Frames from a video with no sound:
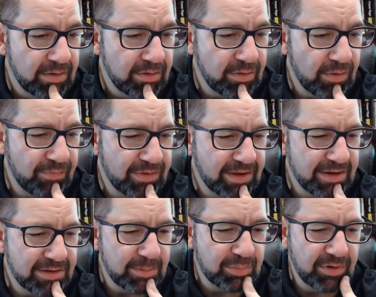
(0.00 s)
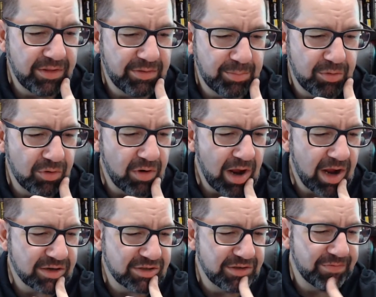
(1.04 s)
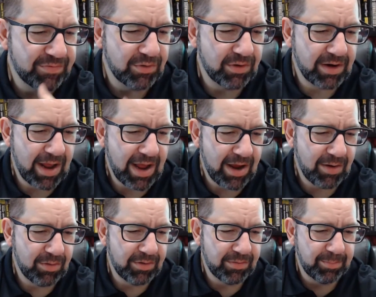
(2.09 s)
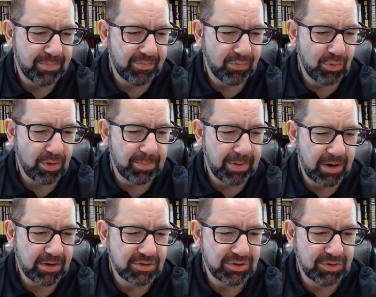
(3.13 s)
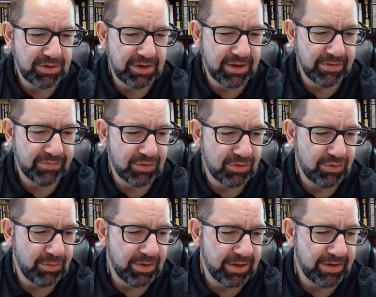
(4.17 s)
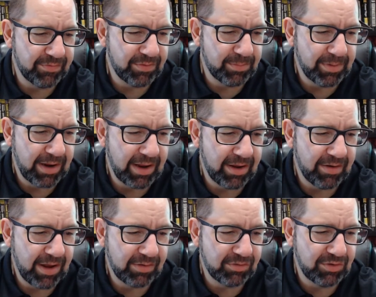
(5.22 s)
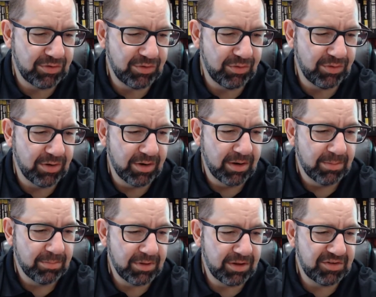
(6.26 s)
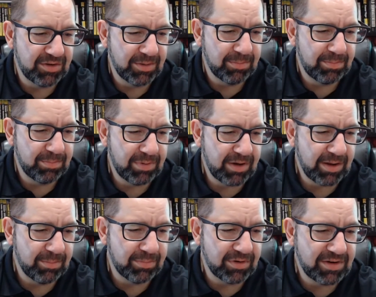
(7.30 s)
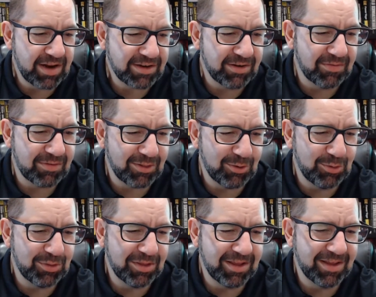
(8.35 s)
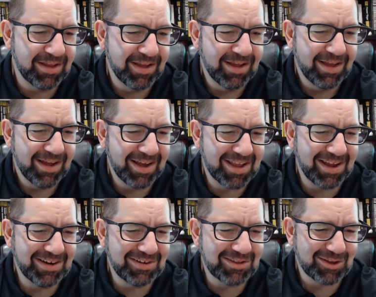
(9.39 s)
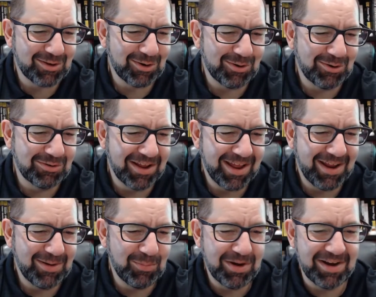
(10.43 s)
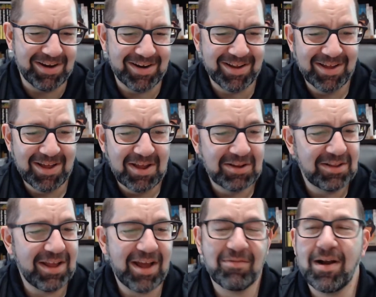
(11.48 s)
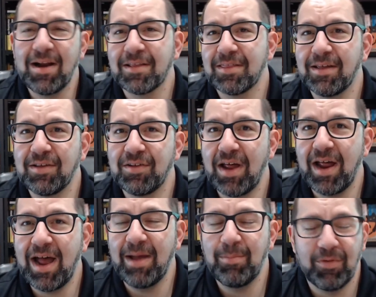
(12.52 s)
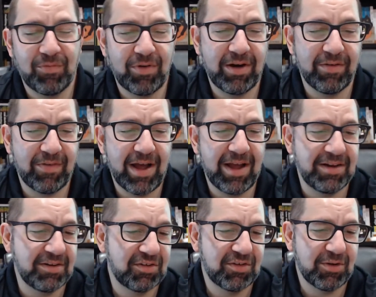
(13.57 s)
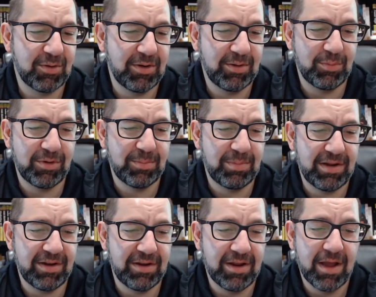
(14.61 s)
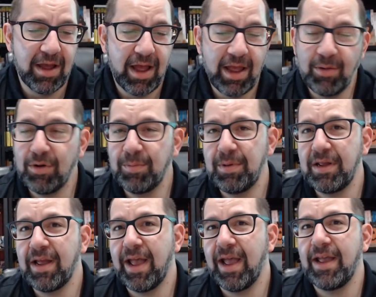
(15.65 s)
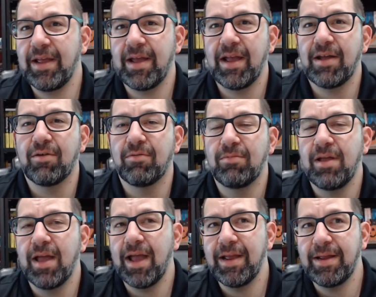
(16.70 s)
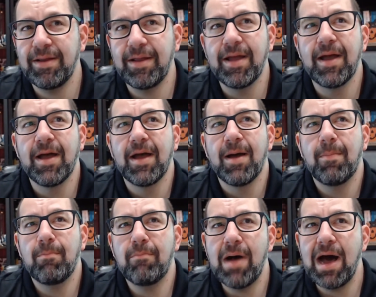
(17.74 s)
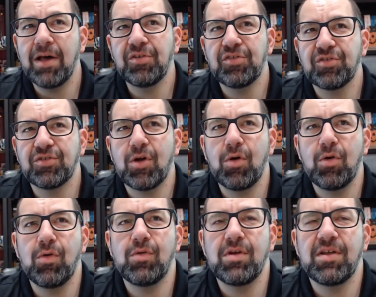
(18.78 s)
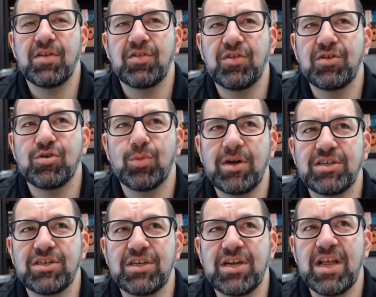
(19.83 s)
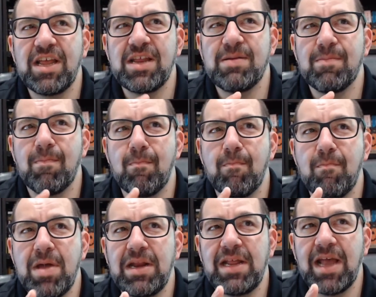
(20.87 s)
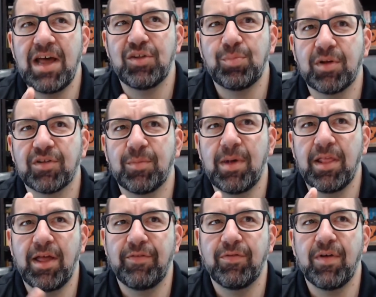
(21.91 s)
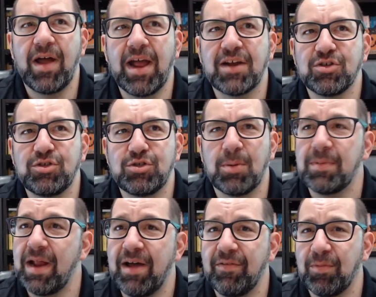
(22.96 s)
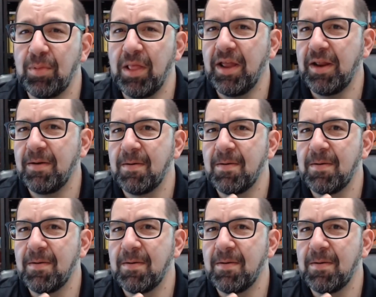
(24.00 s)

don't forget to breathe pure oxygen for an hour before parachuting if you're doing it from altitude. Plus, protective clothing against the cold and wind. The ironic thing is that I'm afraid of heights, so it would be a milestone situation in many aspects of my life if I actually jumped out of a plane.